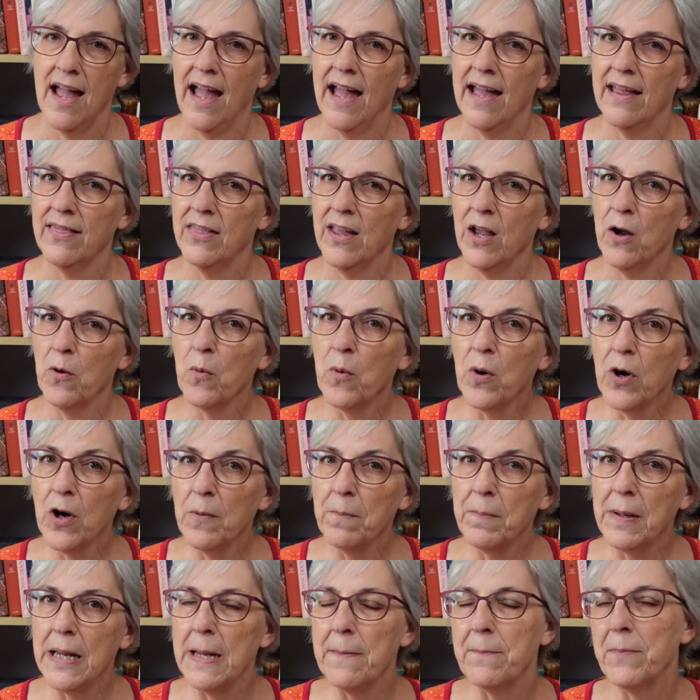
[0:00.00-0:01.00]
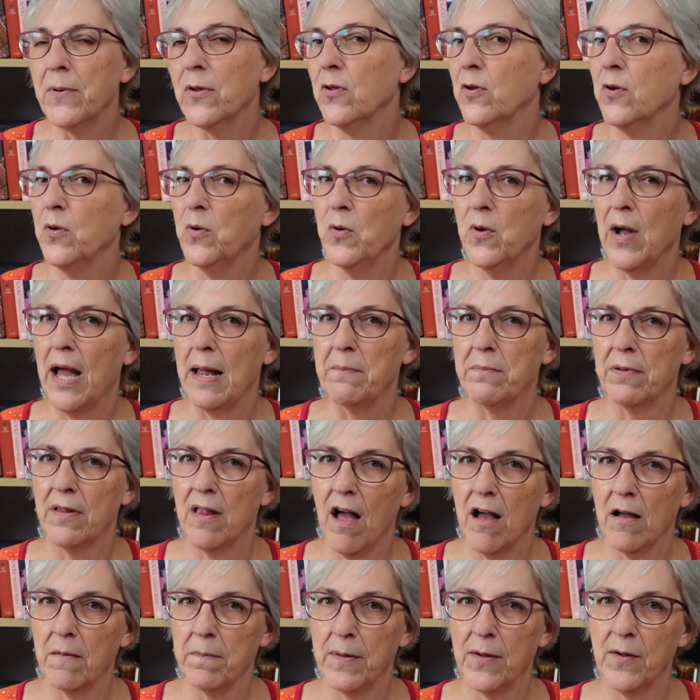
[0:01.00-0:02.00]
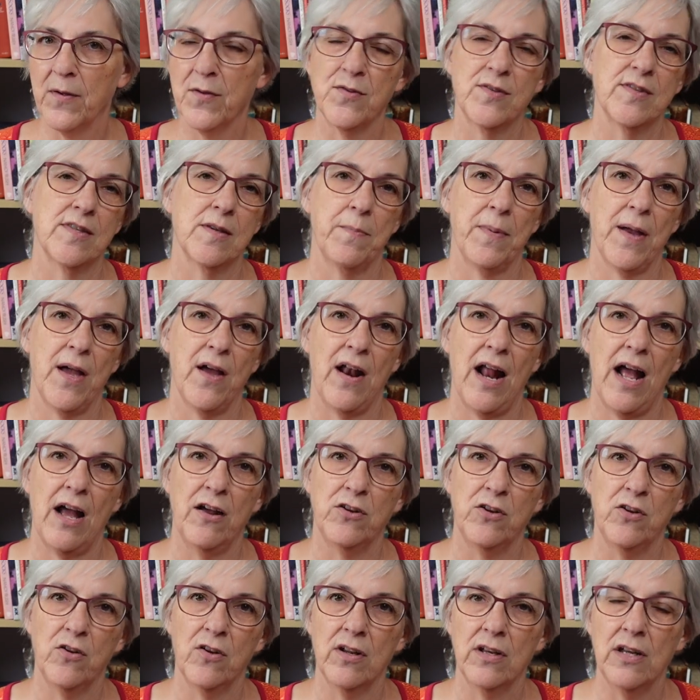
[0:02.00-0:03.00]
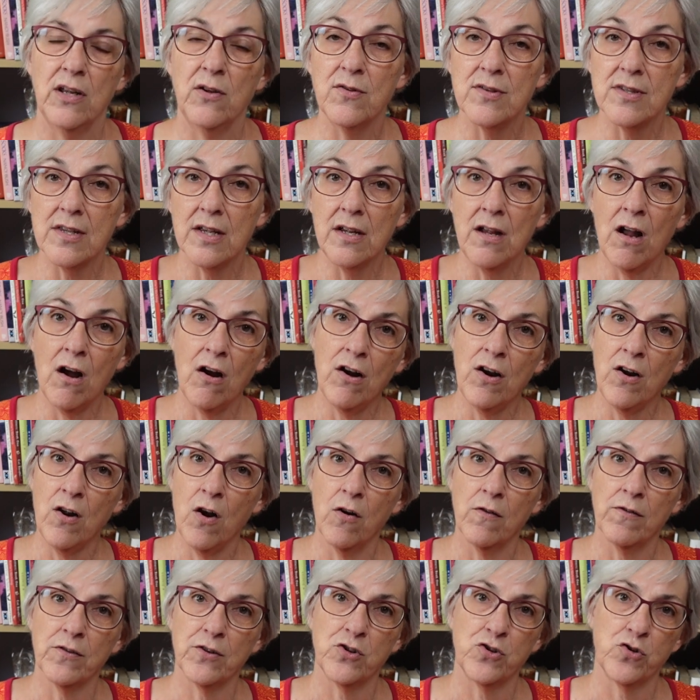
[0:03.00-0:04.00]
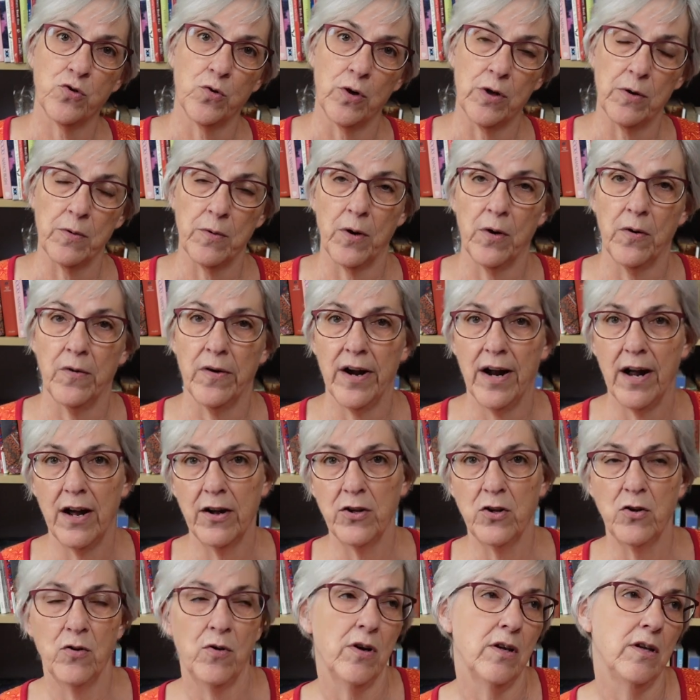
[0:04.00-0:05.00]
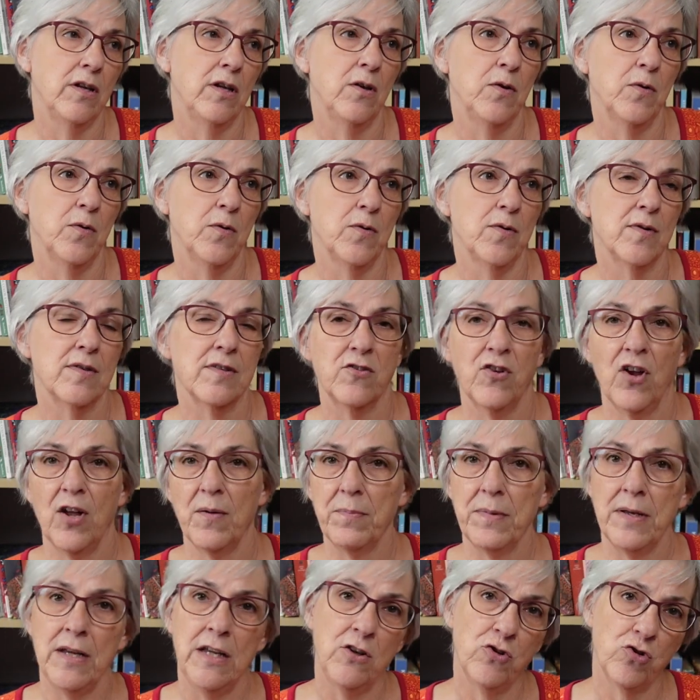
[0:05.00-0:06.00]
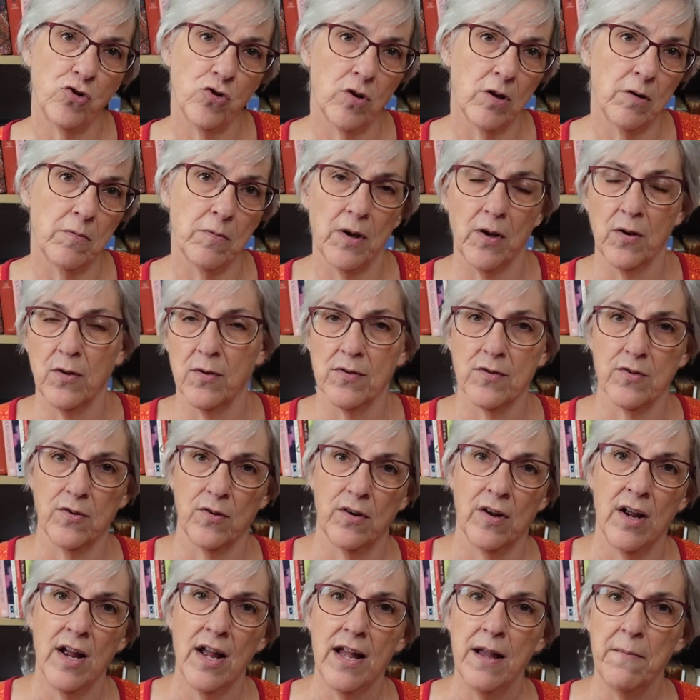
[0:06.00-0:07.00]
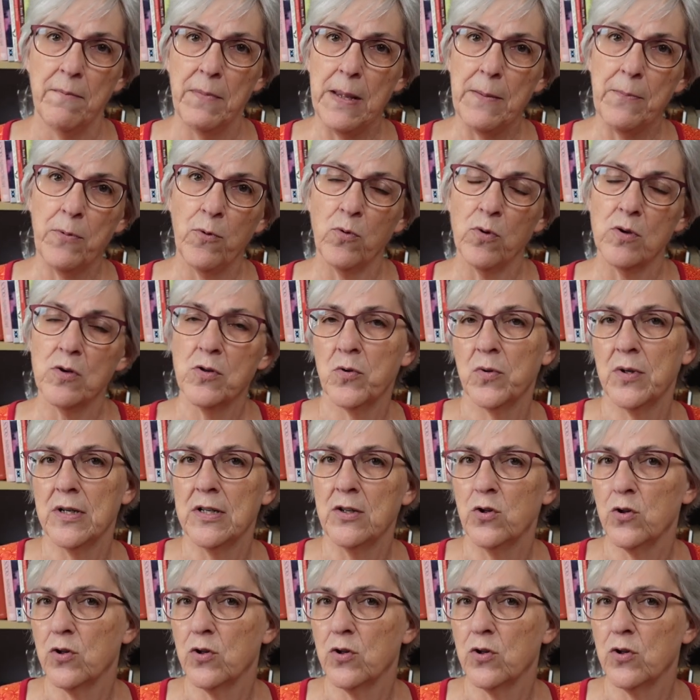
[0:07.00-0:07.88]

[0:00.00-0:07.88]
And there were people who had blog posts about how you could use a yarn over short row, or how you could use Japanese short rows, or people were doing